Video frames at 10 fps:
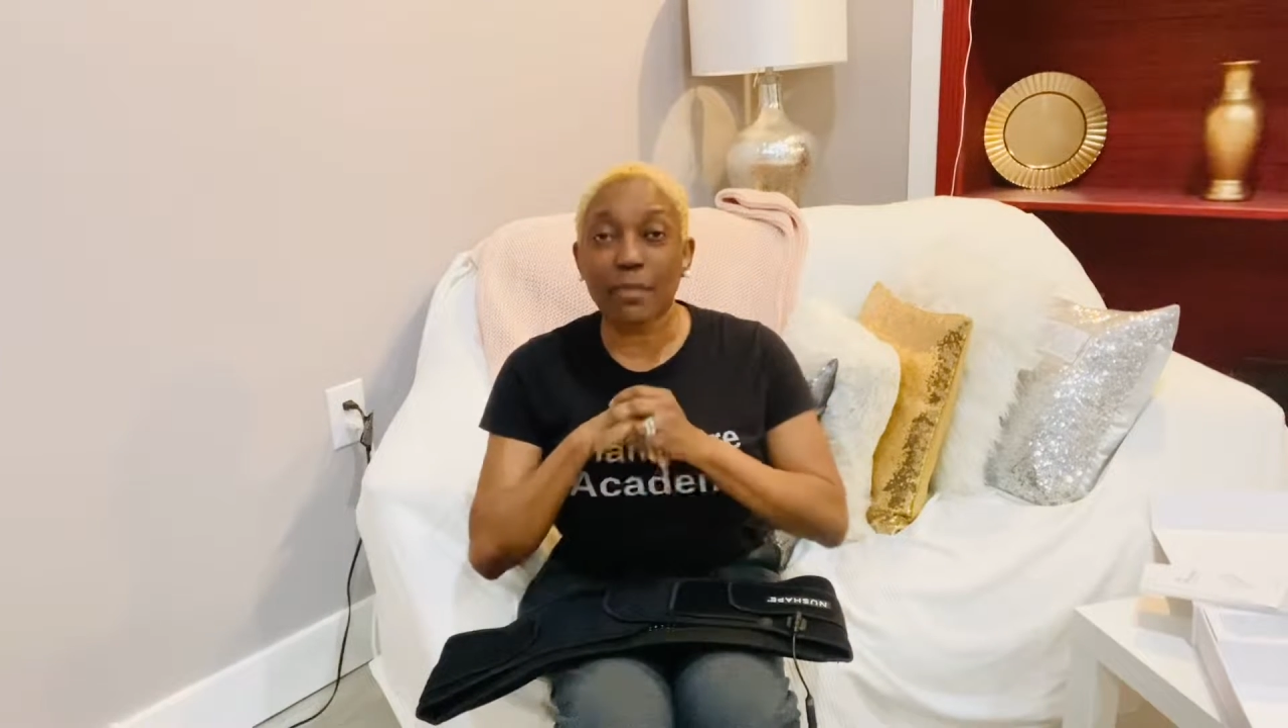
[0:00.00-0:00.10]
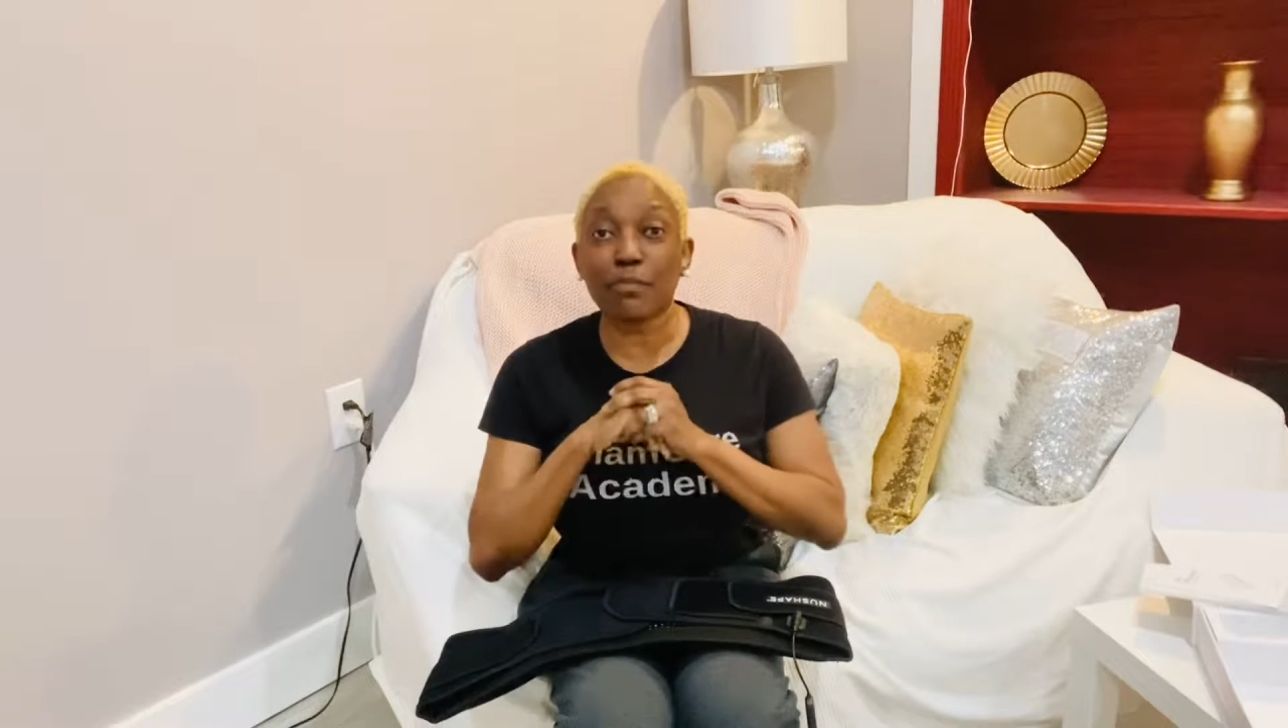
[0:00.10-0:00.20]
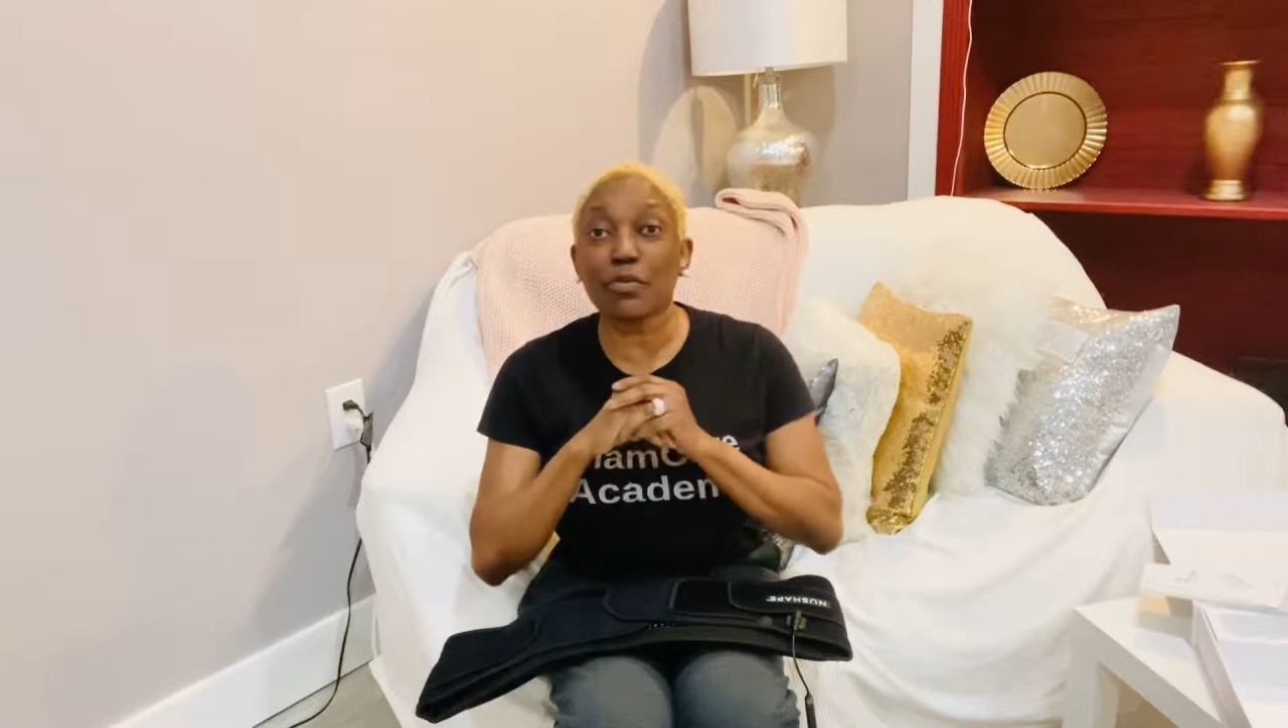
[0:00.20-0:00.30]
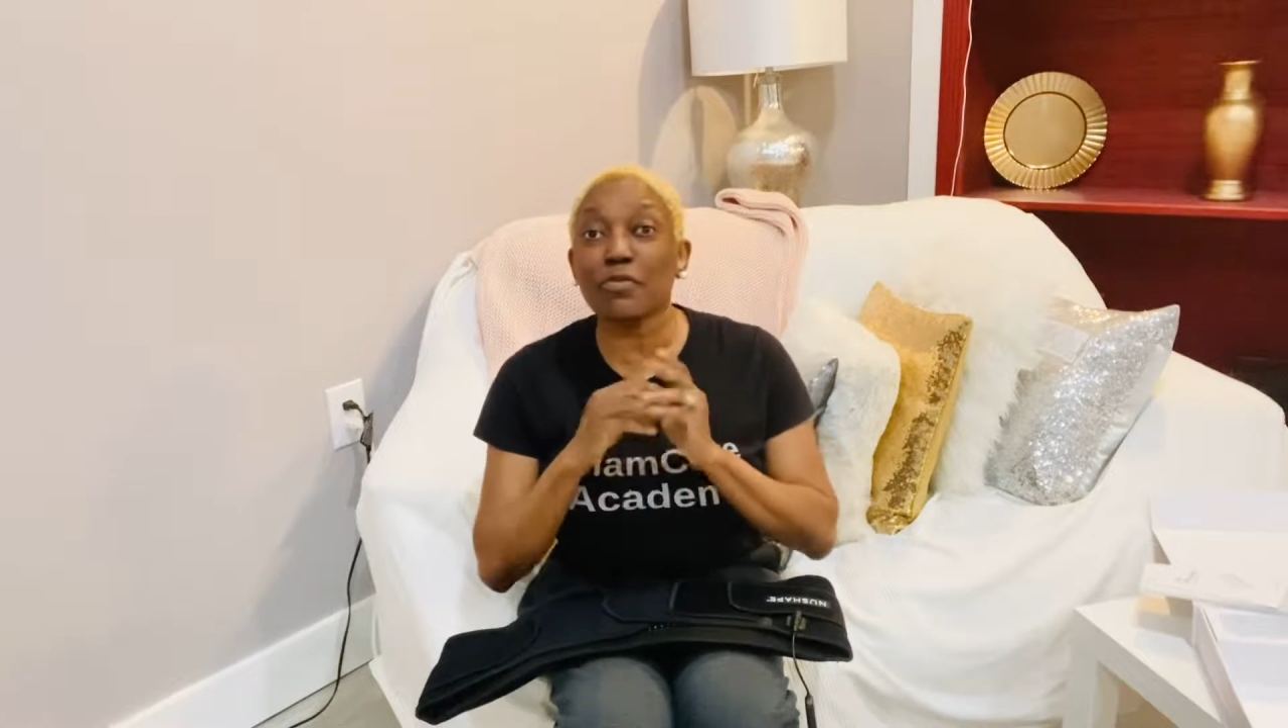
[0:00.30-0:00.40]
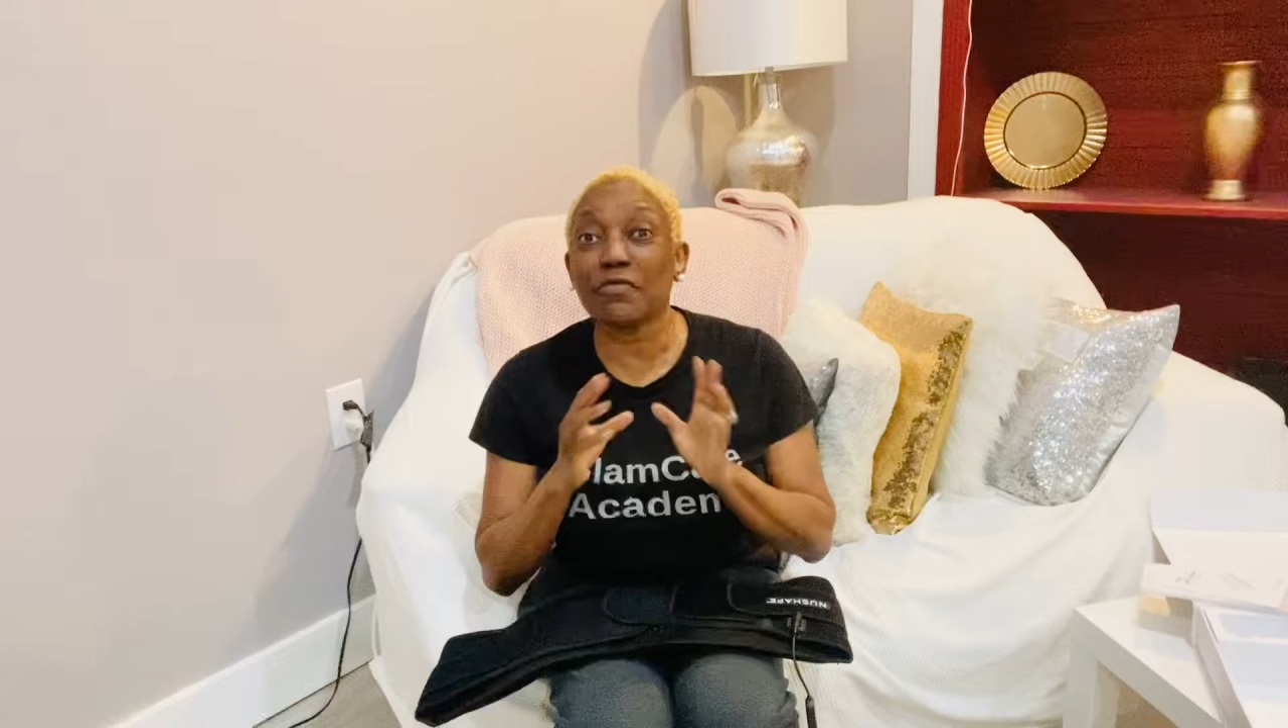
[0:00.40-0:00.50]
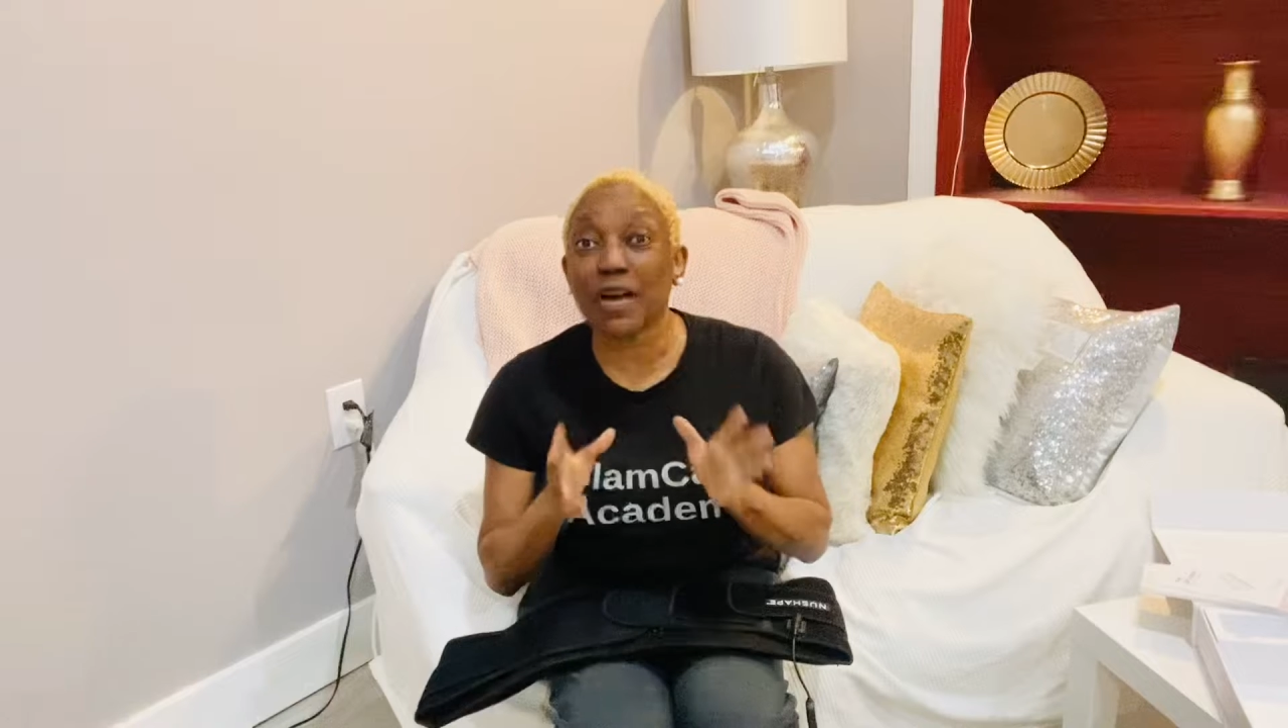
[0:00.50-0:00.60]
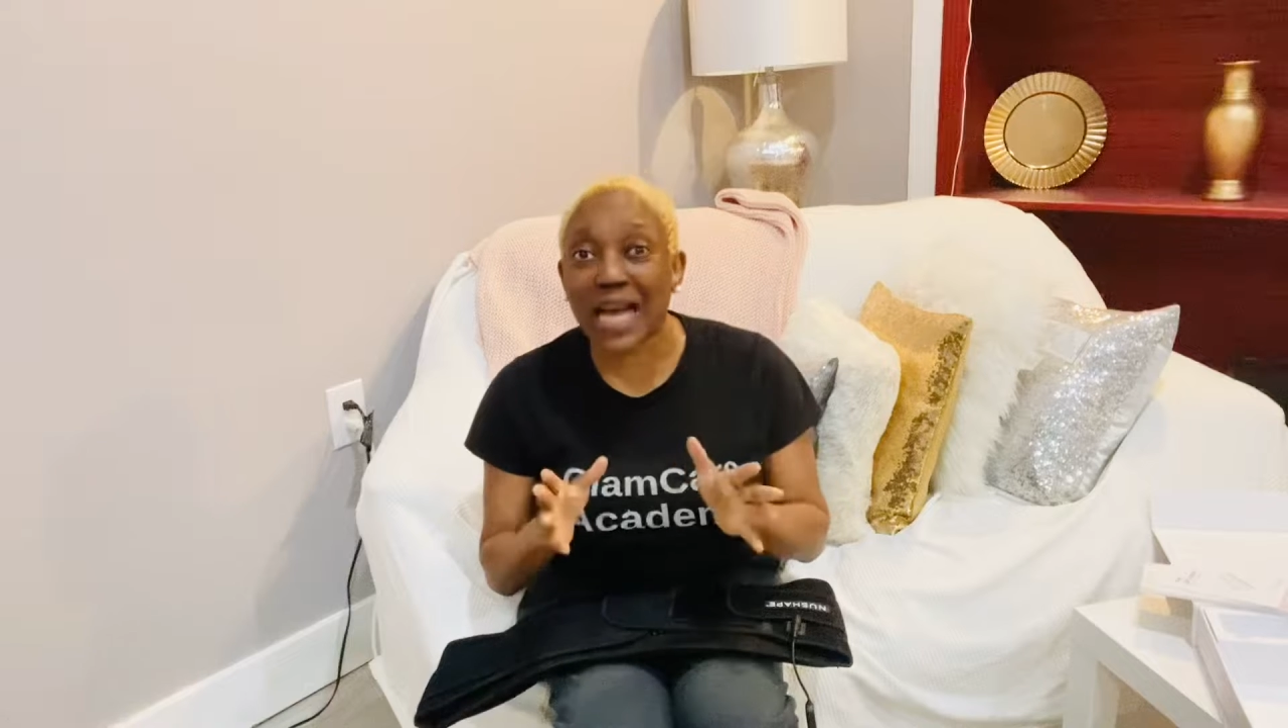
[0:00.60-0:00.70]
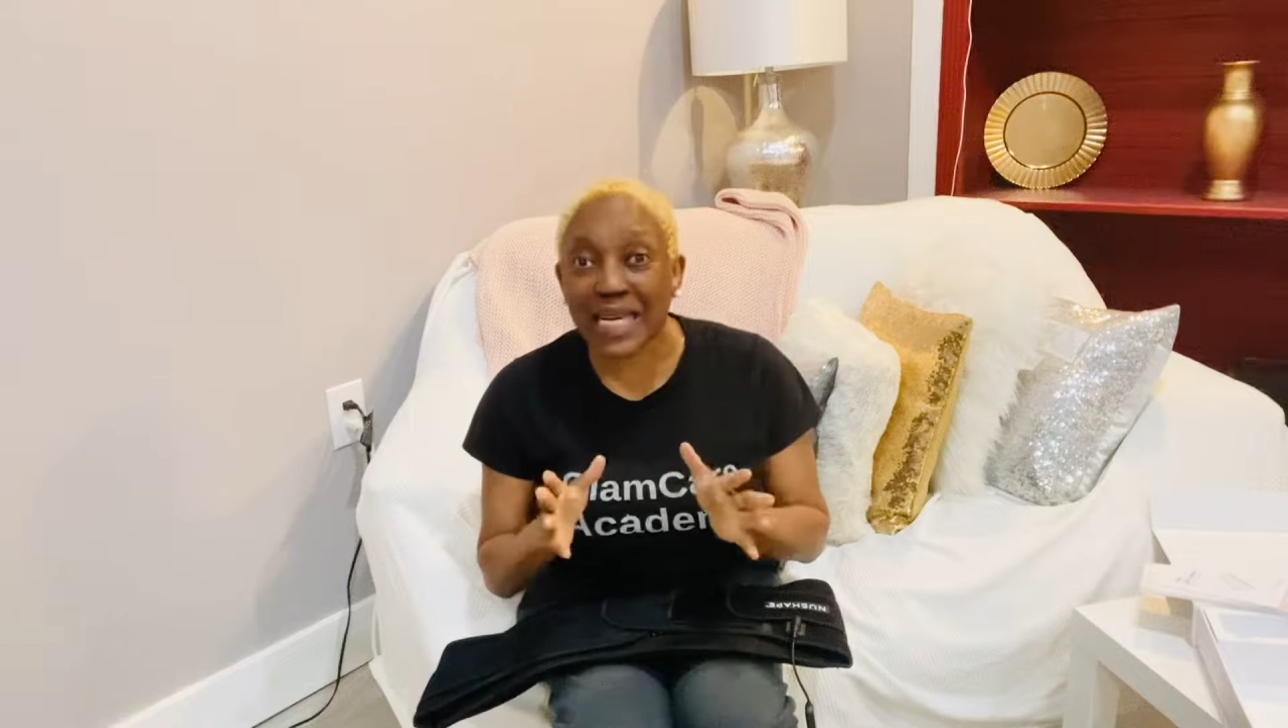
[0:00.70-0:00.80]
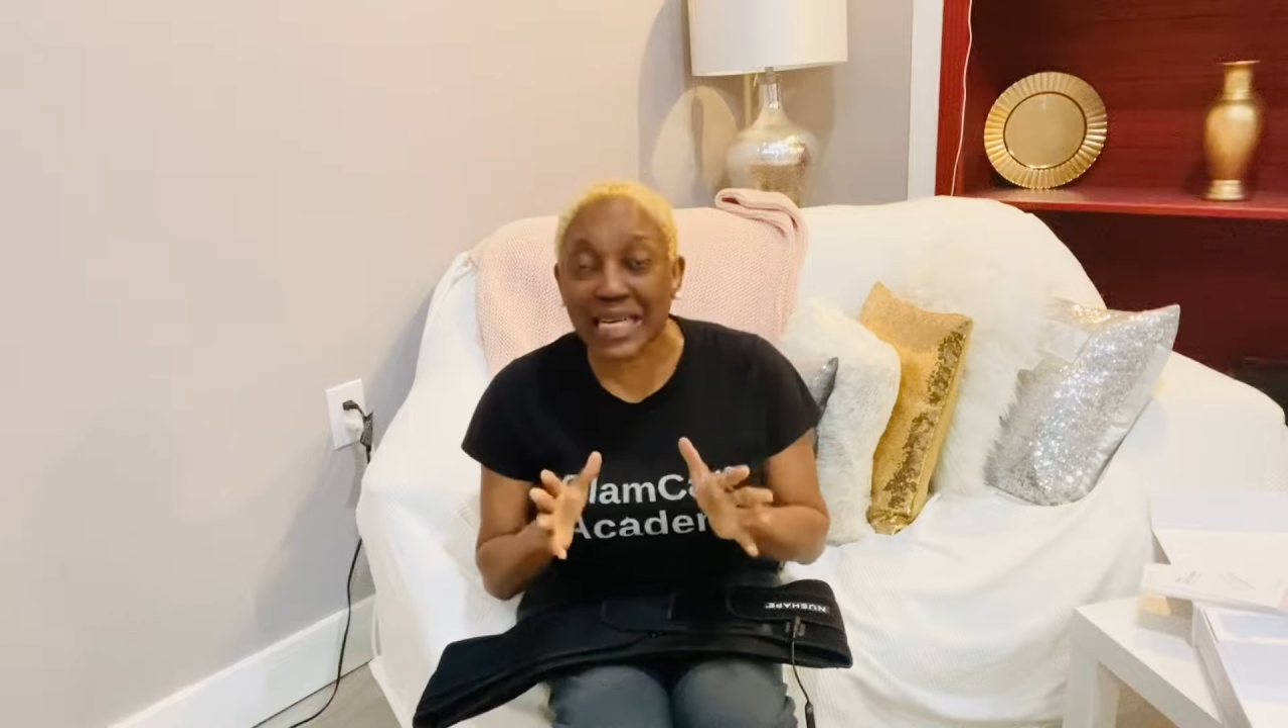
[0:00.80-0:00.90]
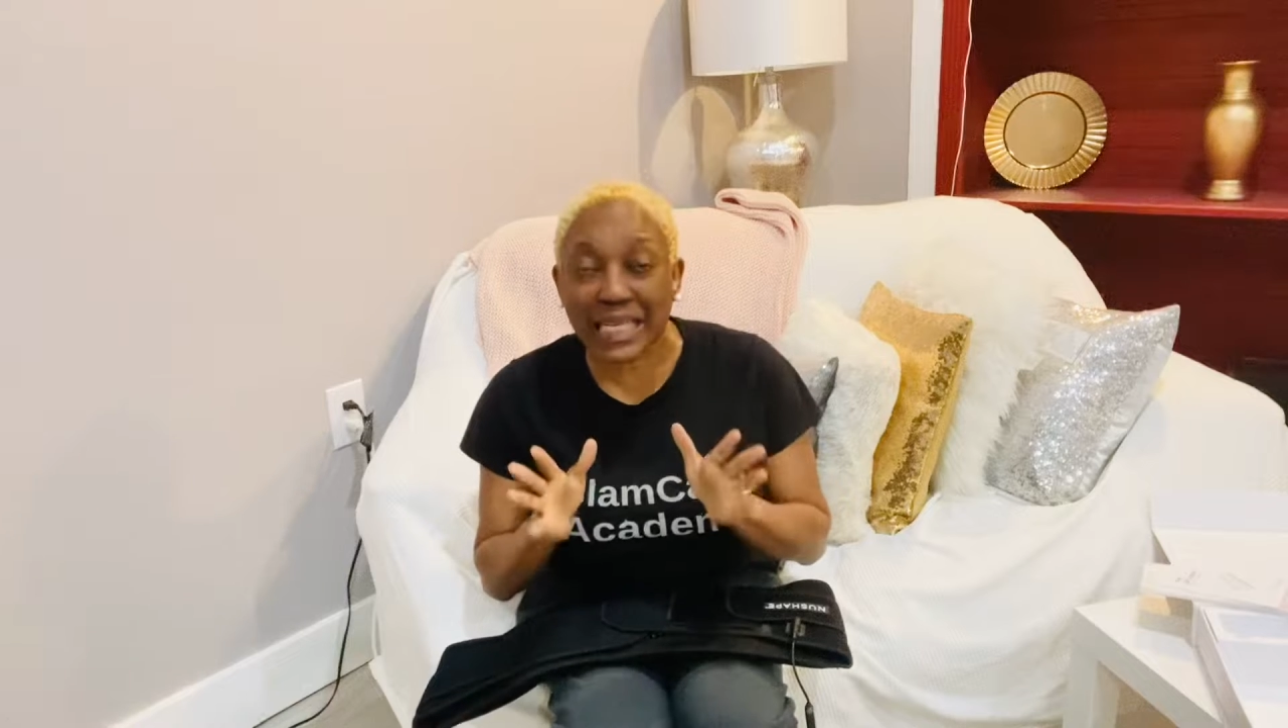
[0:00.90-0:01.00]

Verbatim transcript: provide